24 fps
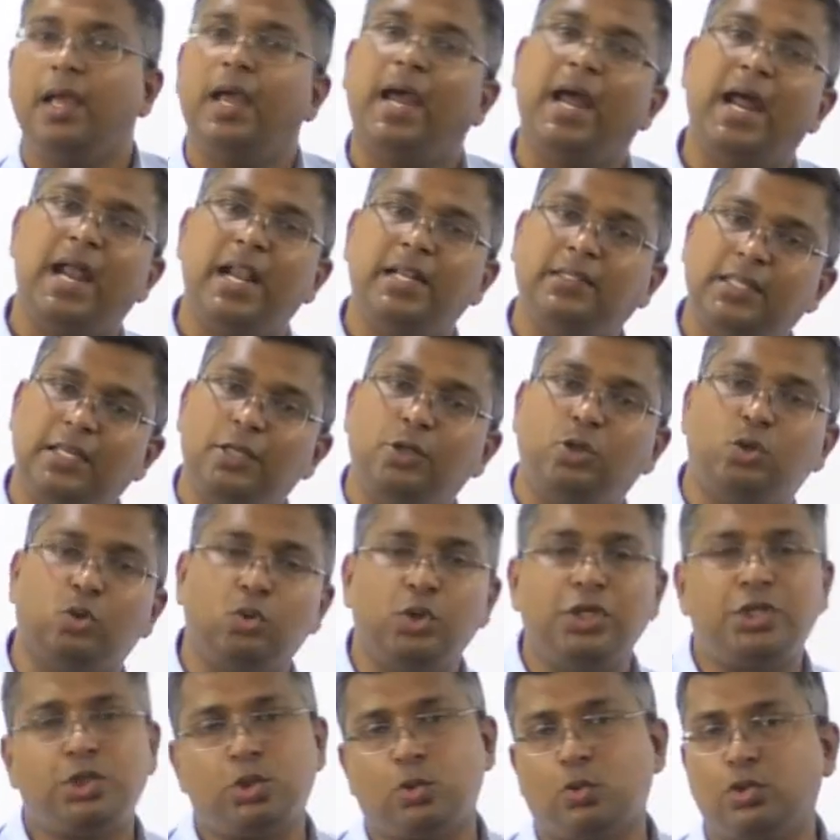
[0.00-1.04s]
and then
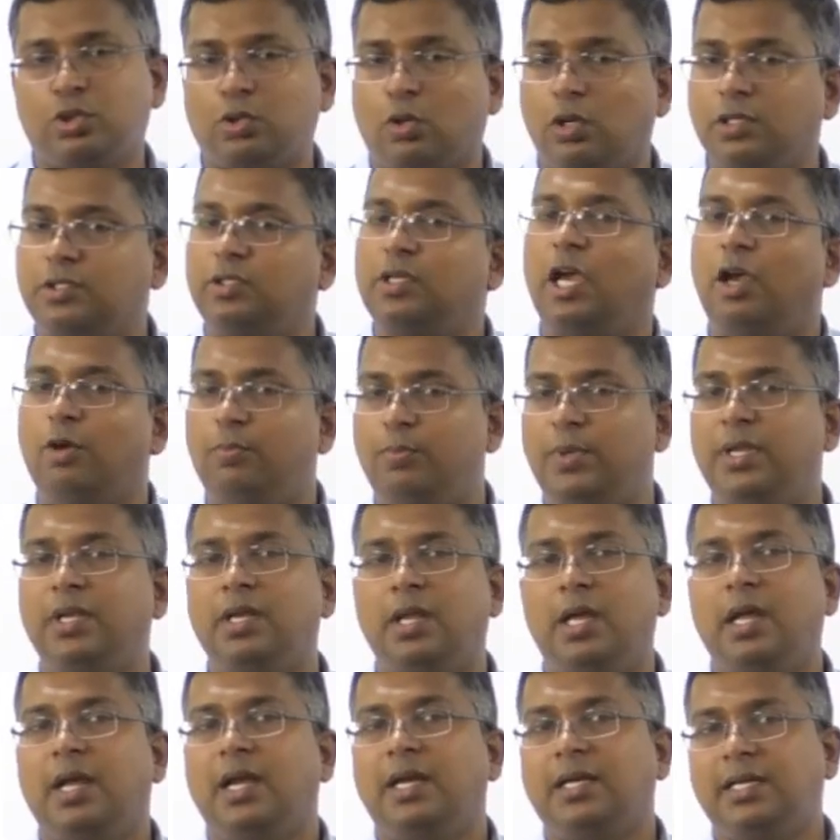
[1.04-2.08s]
two issues also have been
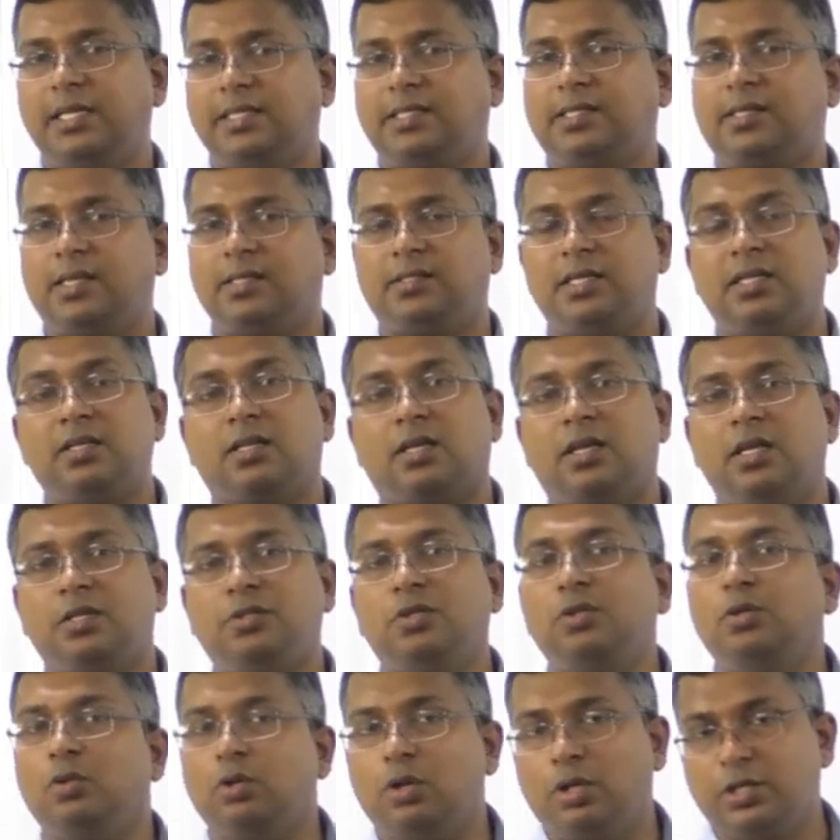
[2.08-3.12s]
discussed in
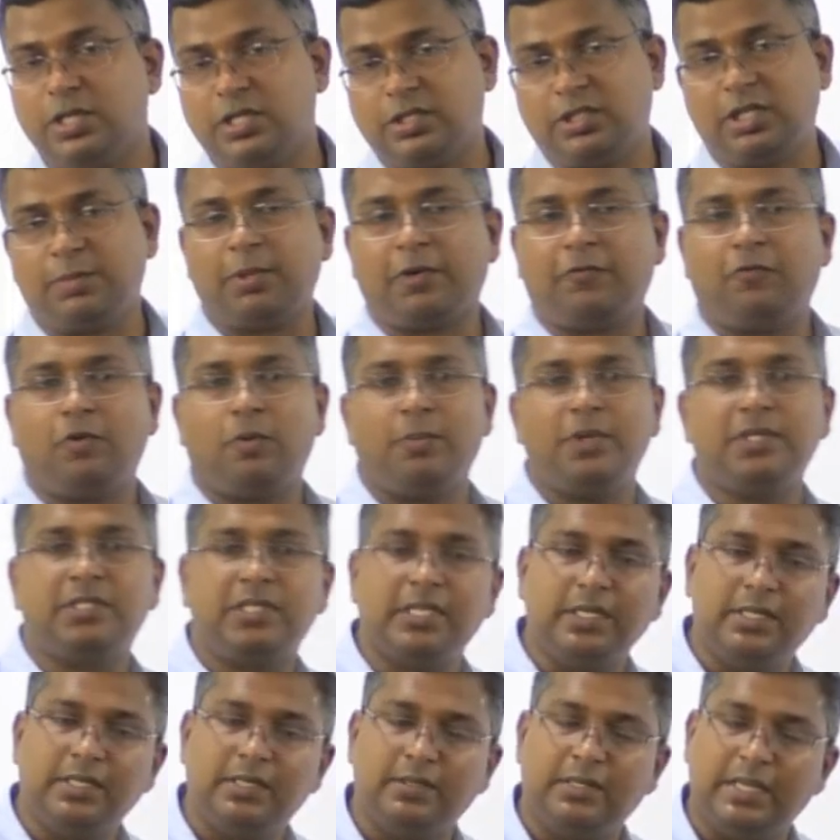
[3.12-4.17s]
relation to Logistic Performance
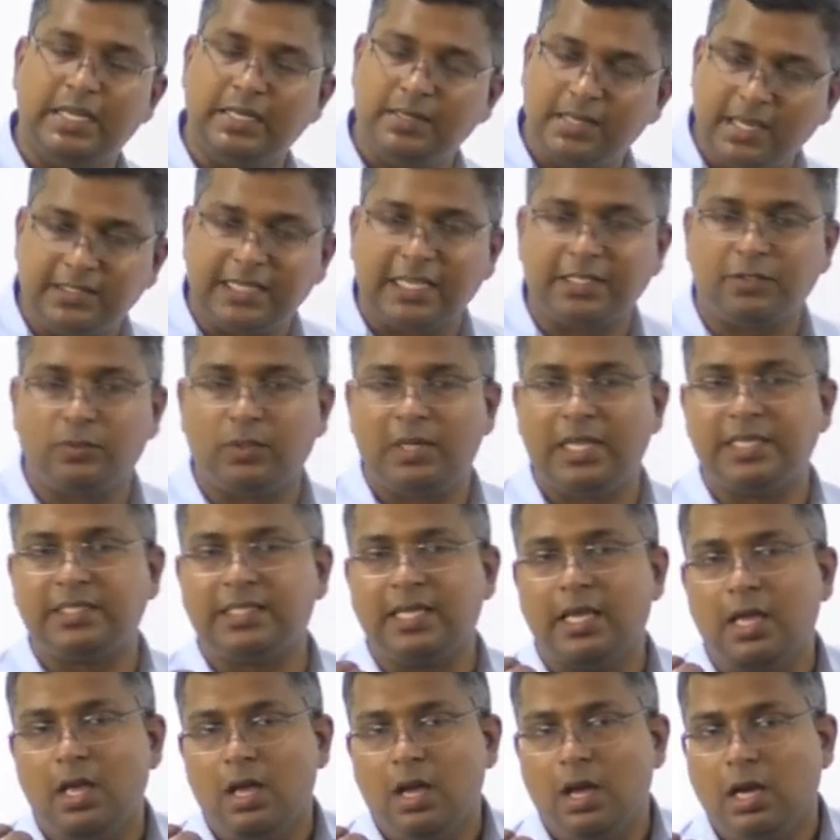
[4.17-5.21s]
in Index as well as
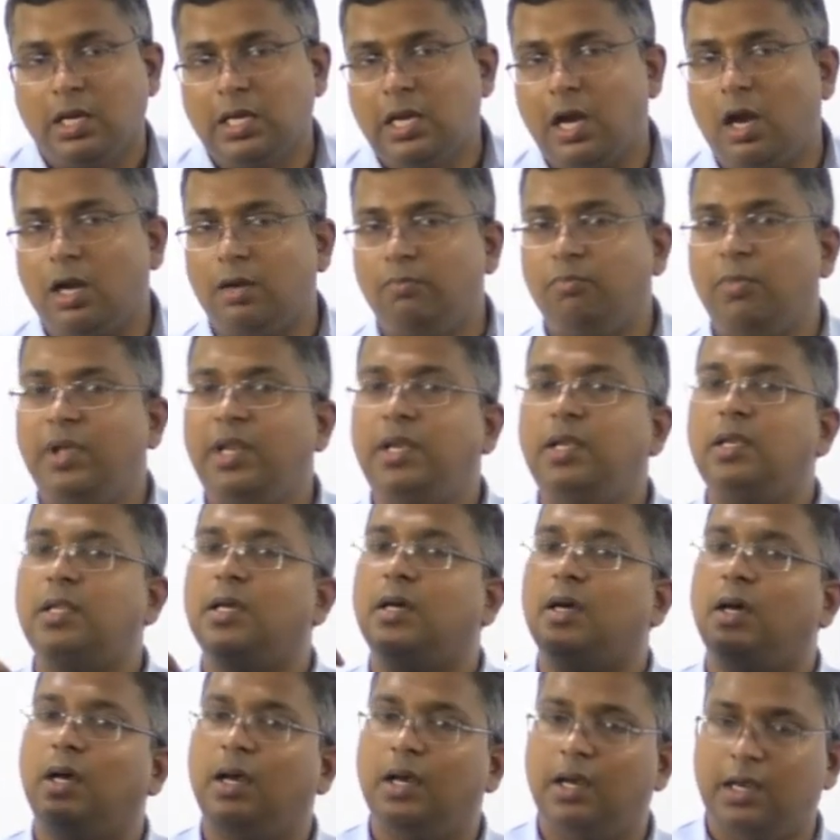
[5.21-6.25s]
government uh,
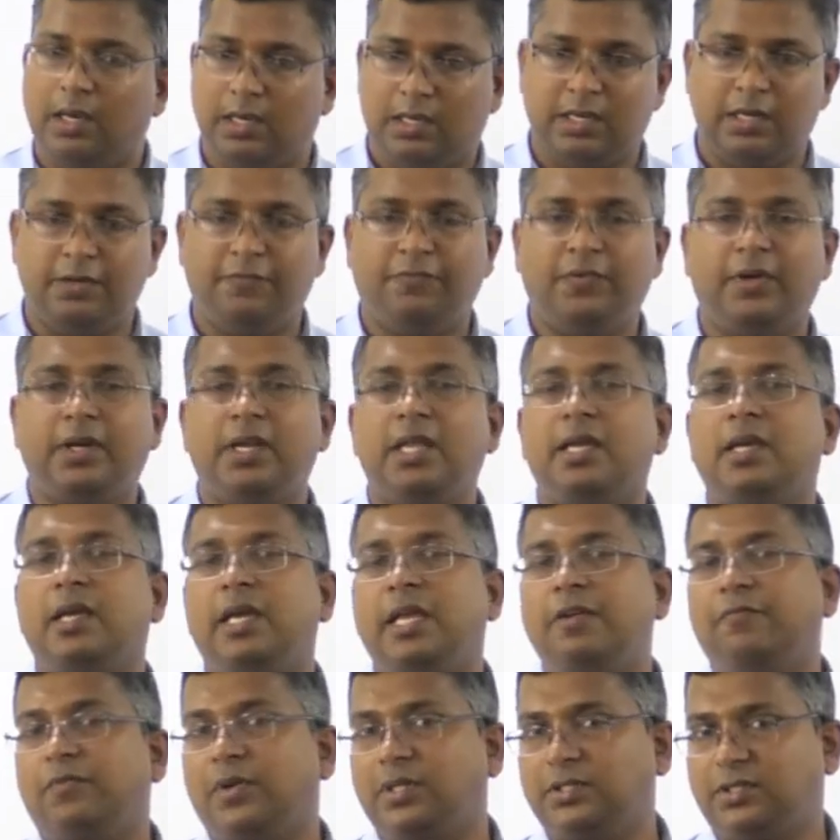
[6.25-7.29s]
uh, conferring
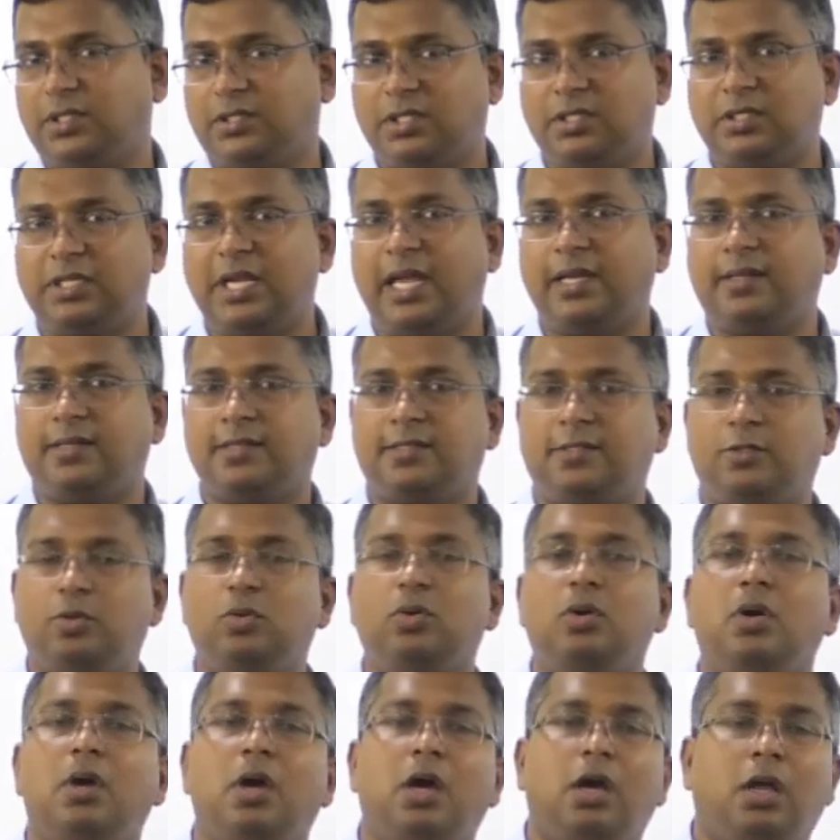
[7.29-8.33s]
infrastructure status
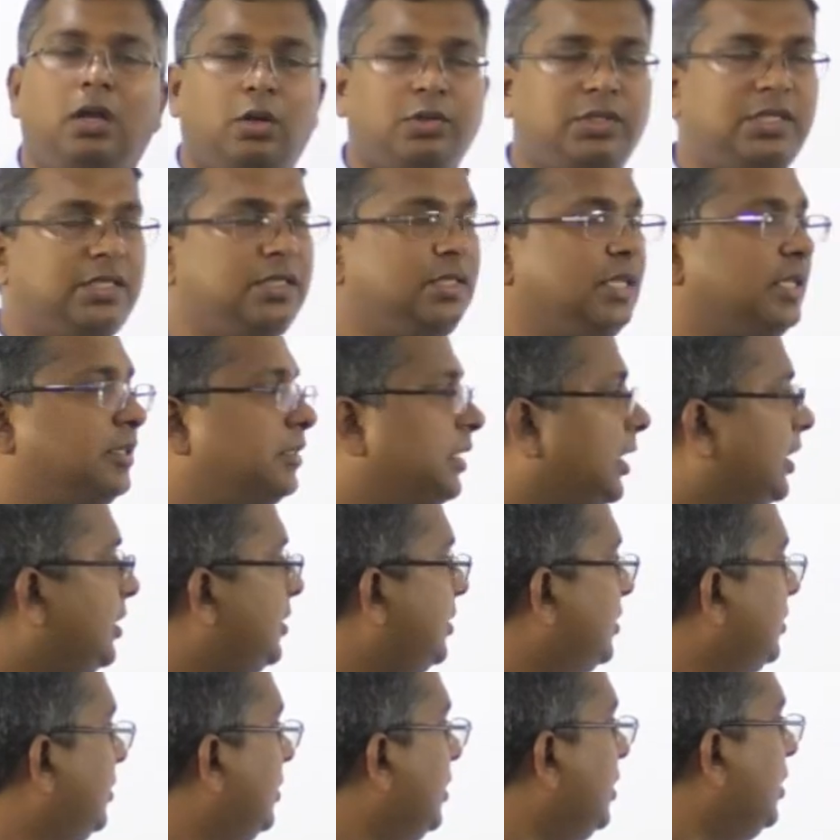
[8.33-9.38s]
to logistics
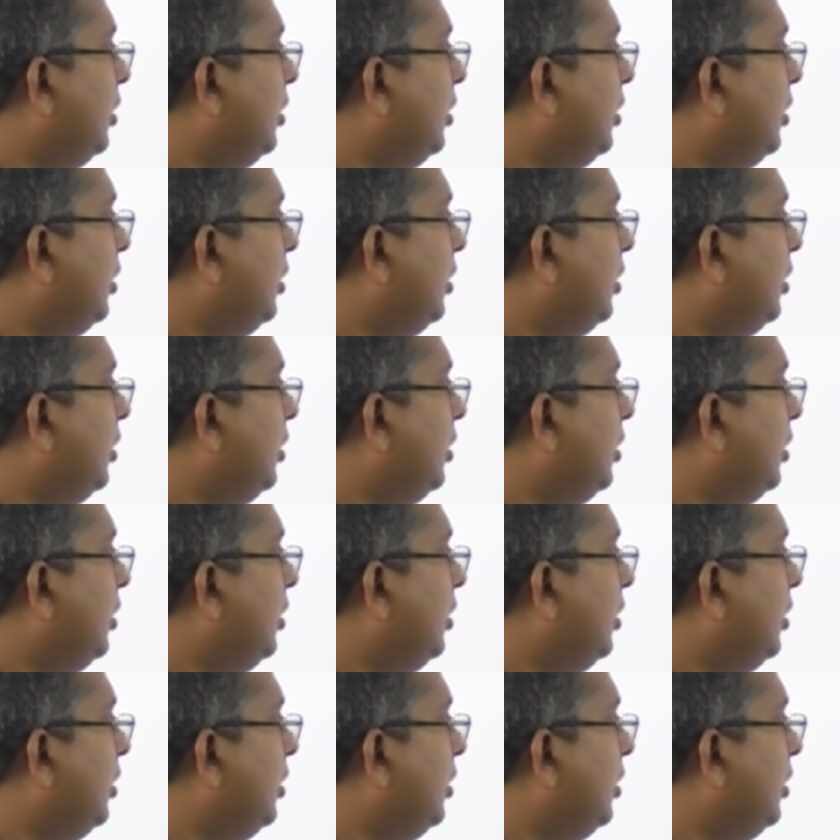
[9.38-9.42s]
sector.